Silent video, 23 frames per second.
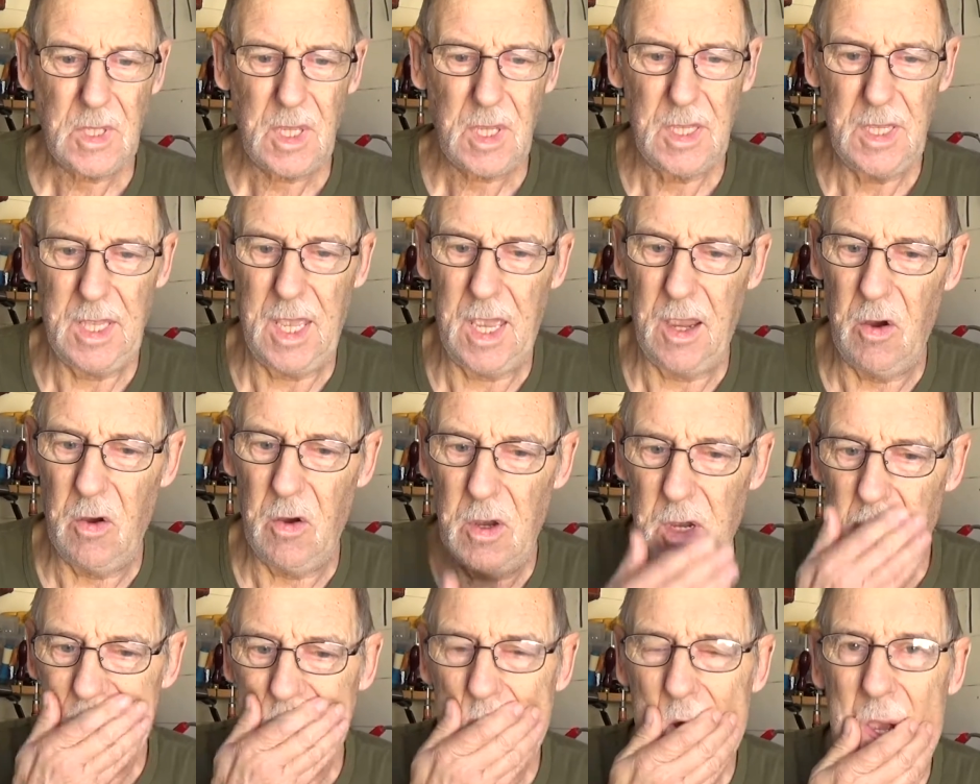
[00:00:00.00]
Now,
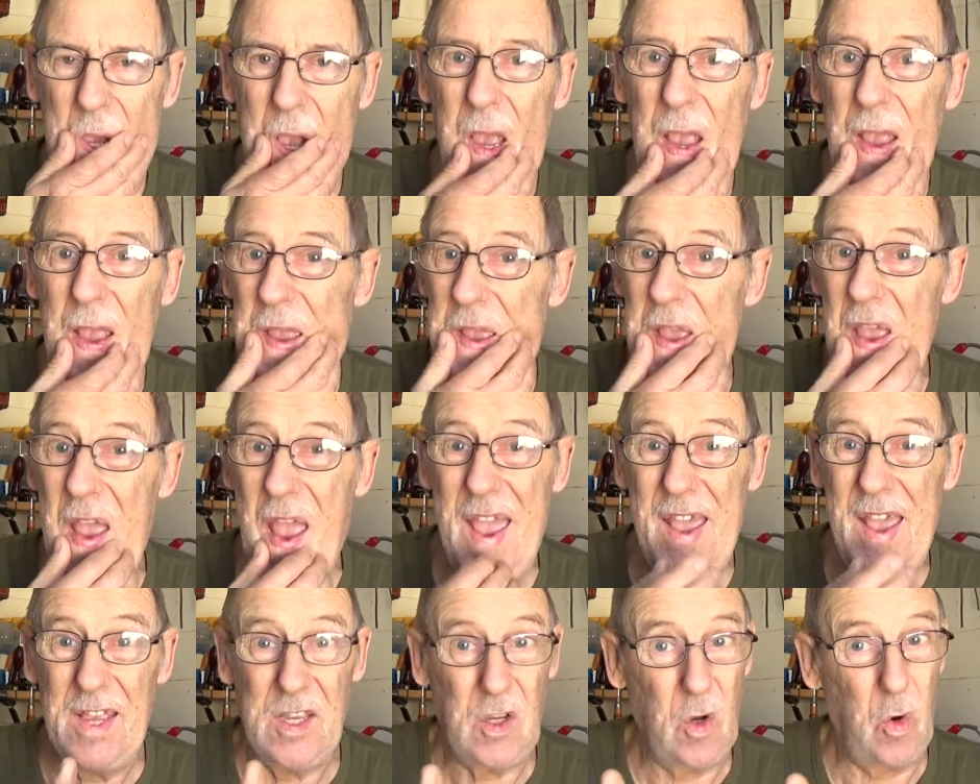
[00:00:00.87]

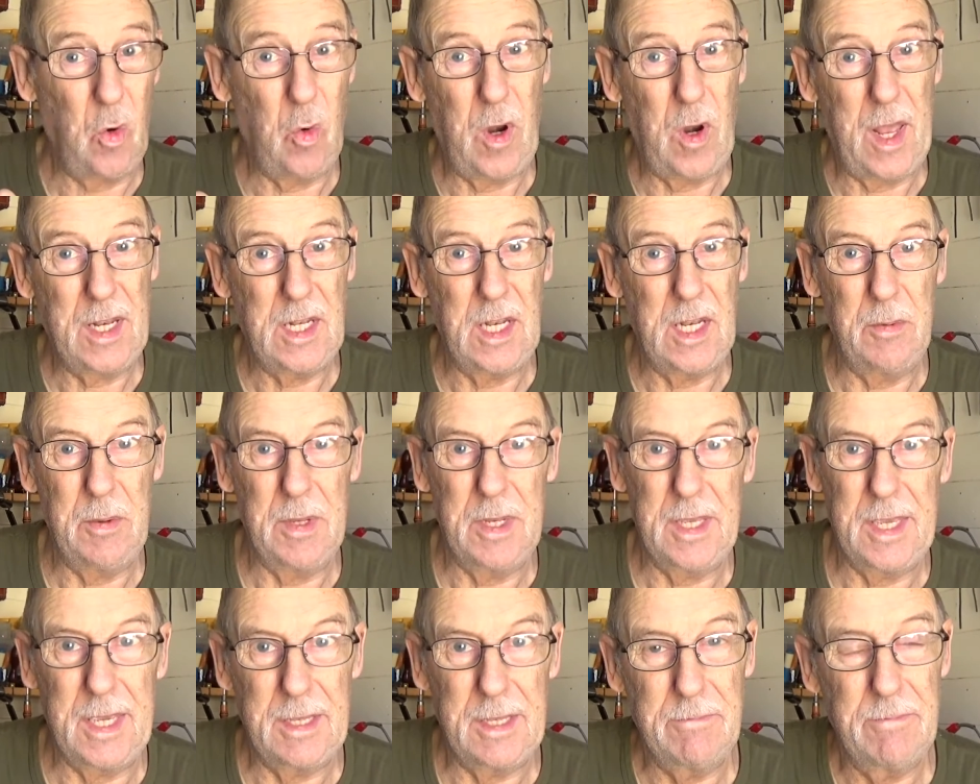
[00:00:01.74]
all ad-libbing
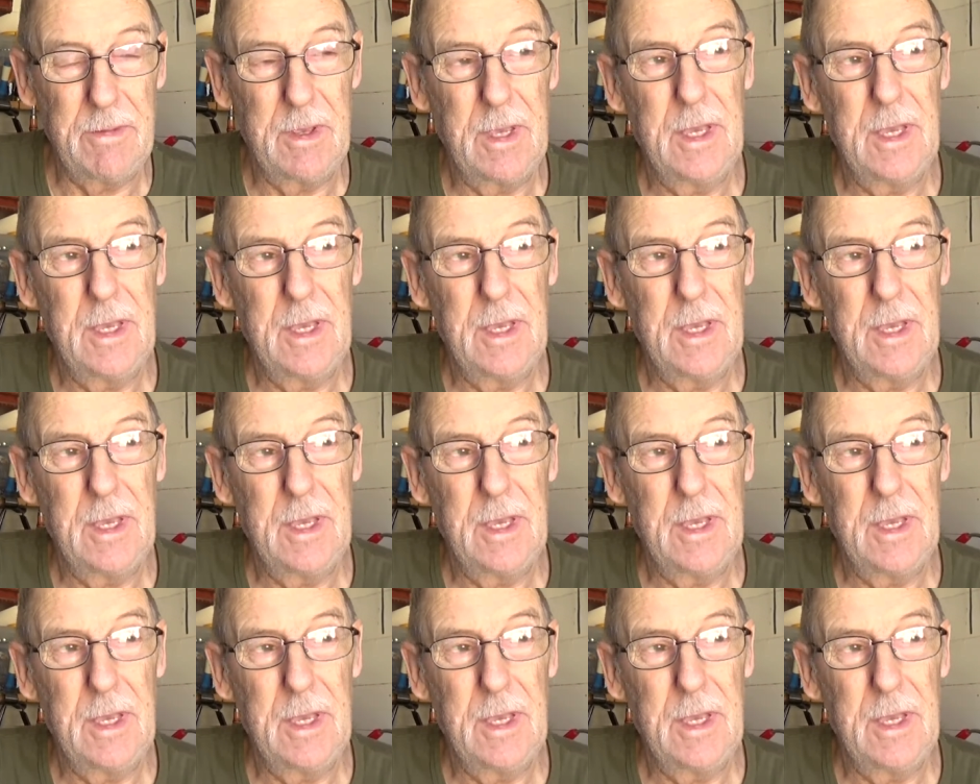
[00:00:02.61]
again.